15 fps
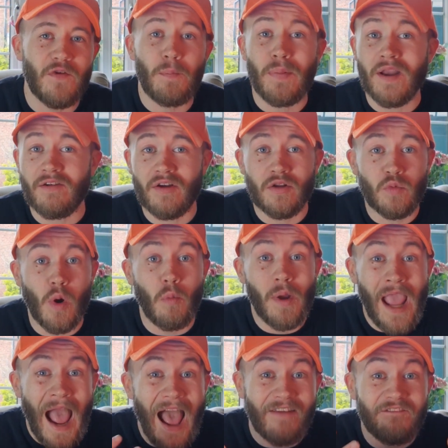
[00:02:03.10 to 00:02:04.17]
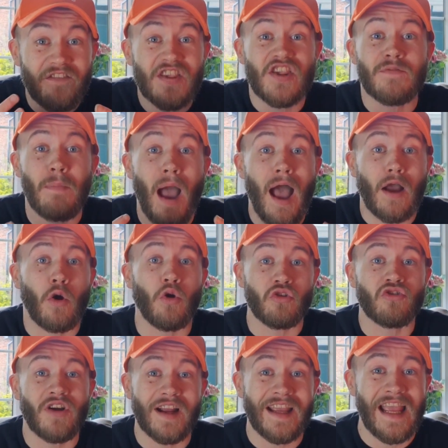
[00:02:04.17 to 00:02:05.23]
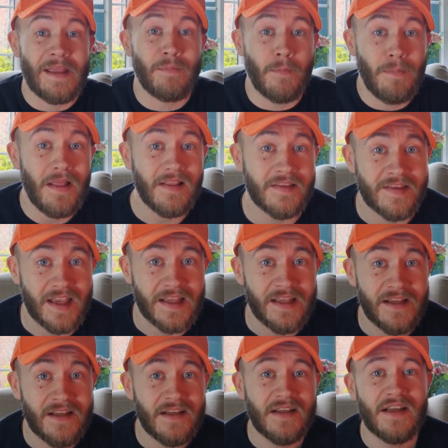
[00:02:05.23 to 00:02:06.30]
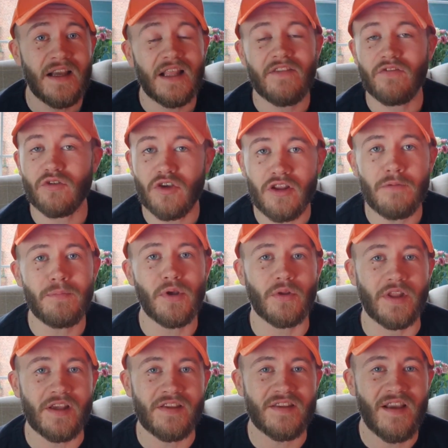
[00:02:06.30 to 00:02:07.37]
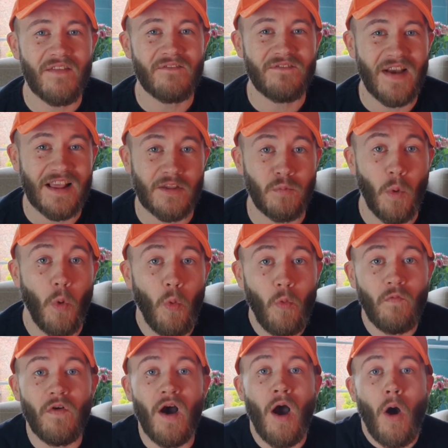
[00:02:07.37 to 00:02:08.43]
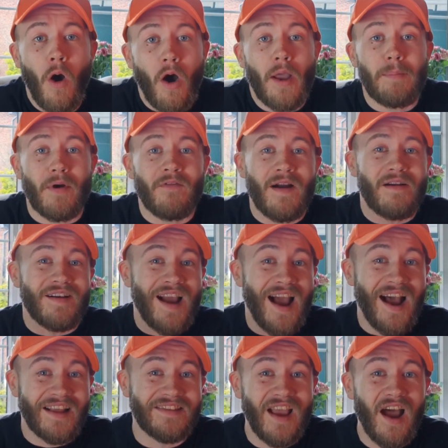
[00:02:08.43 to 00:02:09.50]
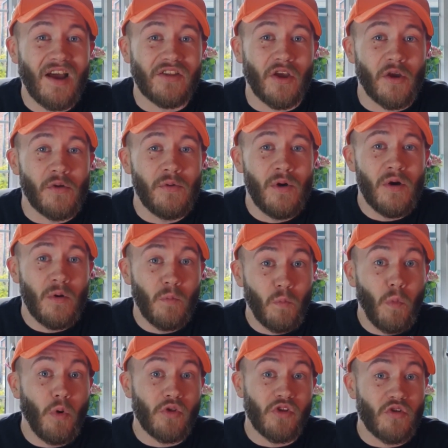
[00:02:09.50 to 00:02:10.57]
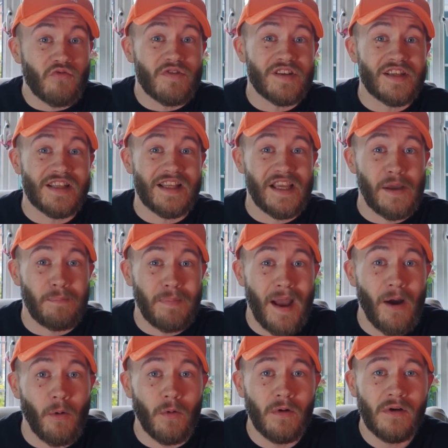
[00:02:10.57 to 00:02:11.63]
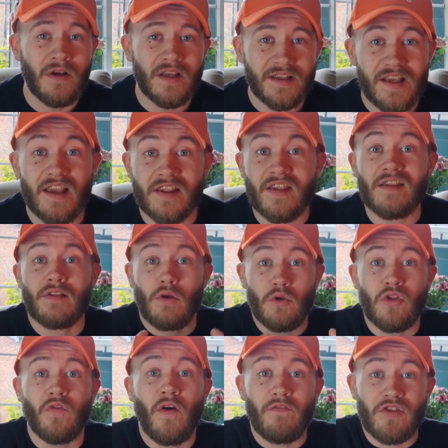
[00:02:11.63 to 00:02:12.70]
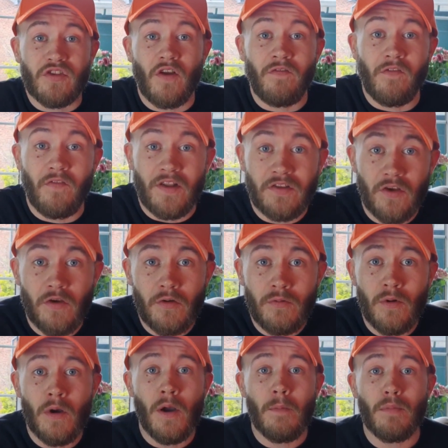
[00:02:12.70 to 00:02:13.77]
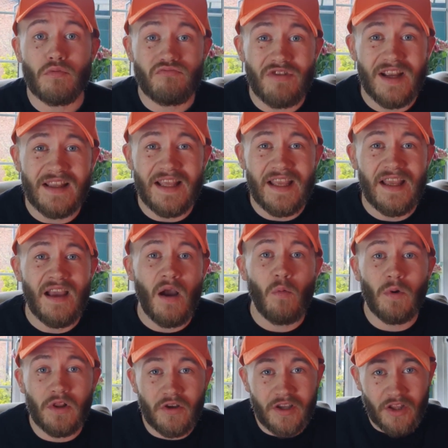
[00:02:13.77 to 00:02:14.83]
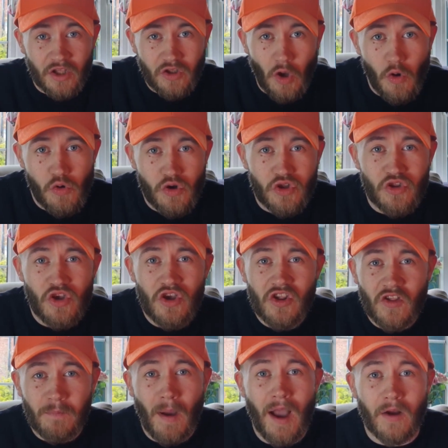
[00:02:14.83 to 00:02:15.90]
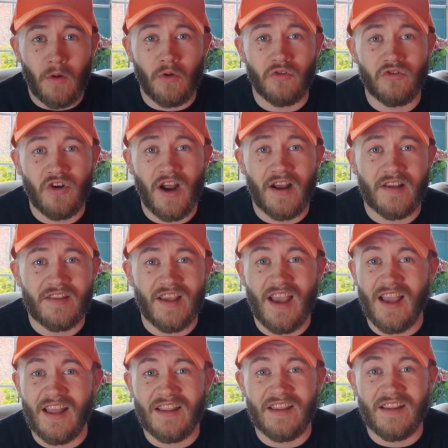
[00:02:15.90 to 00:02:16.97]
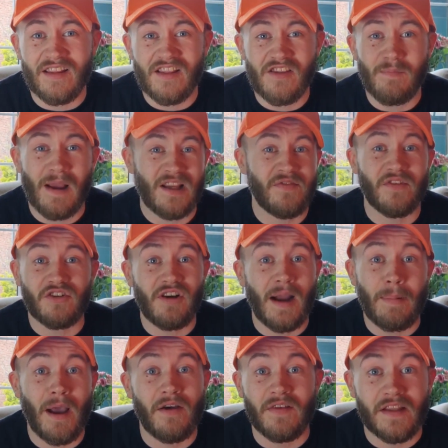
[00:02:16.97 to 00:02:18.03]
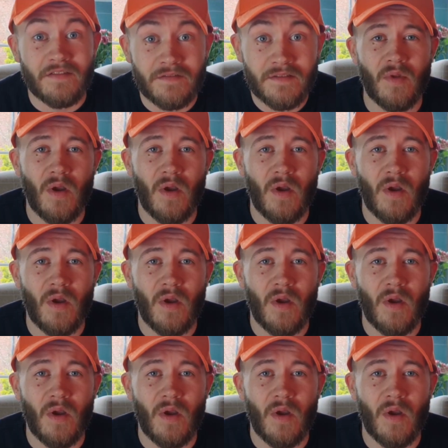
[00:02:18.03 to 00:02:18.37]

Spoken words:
the period where we have this smart contract capability. And if I'm going to be honest, that's what all the hype around Cardano was originally about. Yes, there's loads of other stuff that they do, but really, we're looking at Gogan, smart contracts, and smashing the crap out of ETH.